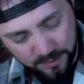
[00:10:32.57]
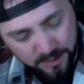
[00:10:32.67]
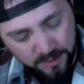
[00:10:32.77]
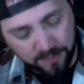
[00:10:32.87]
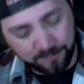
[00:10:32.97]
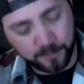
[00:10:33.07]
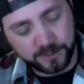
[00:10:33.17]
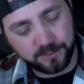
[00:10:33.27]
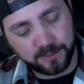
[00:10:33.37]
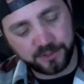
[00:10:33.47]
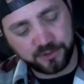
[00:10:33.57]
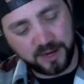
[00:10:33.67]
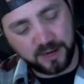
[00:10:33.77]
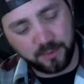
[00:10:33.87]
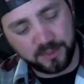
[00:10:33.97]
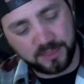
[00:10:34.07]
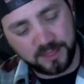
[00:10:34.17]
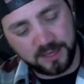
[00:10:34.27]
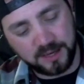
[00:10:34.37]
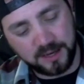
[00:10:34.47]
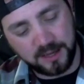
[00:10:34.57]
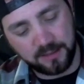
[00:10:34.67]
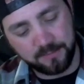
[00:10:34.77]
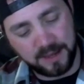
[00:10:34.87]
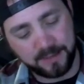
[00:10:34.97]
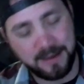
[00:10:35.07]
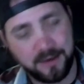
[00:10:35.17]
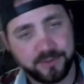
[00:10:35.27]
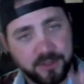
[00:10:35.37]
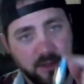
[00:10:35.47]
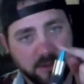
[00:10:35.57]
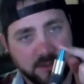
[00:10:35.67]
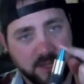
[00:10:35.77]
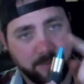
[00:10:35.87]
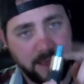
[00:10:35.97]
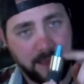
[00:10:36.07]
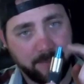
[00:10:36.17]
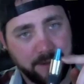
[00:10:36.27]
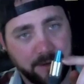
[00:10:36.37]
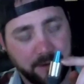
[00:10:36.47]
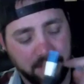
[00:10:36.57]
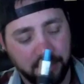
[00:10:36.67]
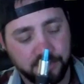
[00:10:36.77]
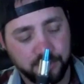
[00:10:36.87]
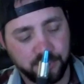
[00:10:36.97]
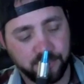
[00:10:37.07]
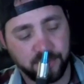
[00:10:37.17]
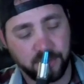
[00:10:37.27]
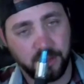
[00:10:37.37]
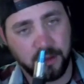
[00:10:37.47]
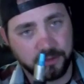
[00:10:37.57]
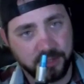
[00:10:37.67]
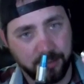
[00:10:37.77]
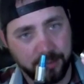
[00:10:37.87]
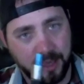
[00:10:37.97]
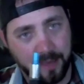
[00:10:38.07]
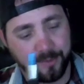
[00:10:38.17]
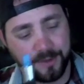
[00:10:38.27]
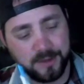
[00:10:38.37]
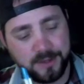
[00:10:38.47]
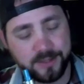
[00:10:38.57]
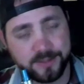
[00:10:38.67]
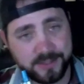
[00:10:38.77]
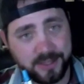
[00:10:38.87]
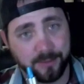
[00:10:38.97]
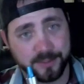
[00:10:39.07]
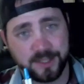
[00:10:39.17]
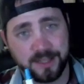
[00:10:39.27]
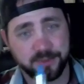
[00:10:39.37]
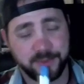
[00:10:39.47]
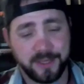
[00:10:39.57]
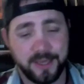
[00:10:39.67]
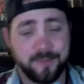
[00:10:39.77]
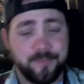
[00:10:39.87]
And first I'm going to try it with the my mouth to lung top cap here, and then I'll switch over to the lung top cap and see how much clouds we can get.